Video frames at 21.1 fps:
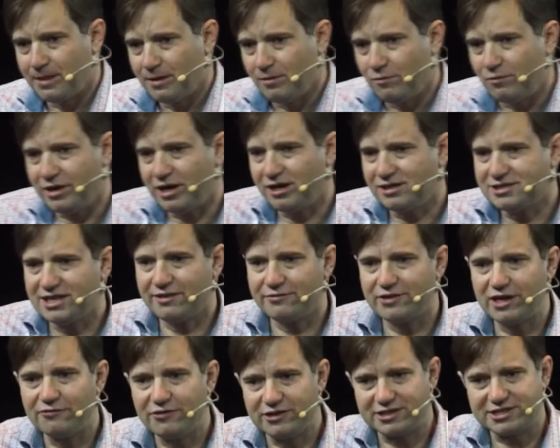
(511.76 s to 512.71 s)
We also have
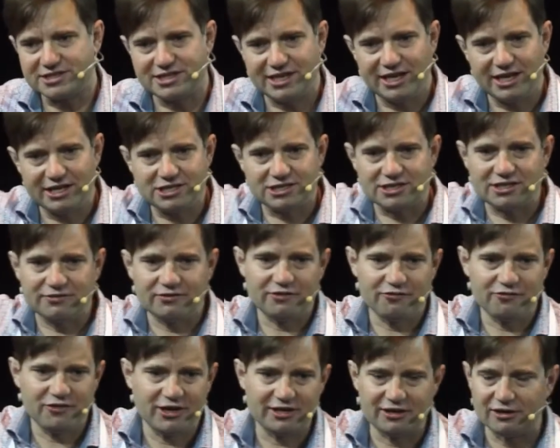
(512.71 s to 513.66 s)
different stages of the
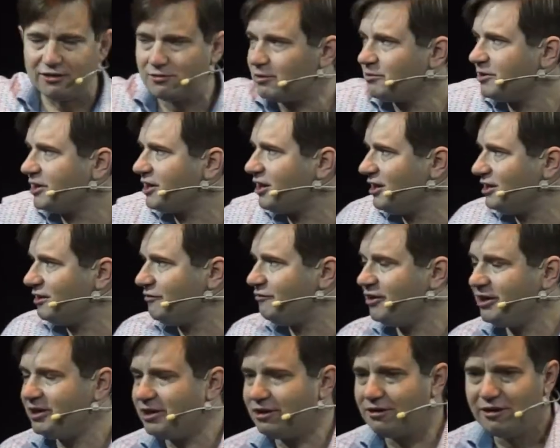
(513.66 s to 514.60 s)
funnel, what we call the
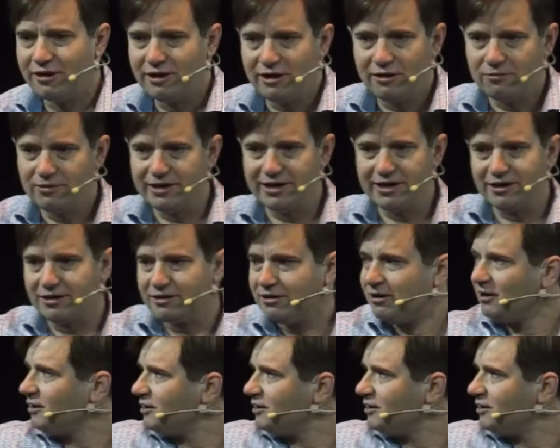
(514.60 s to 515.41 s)
funnel, where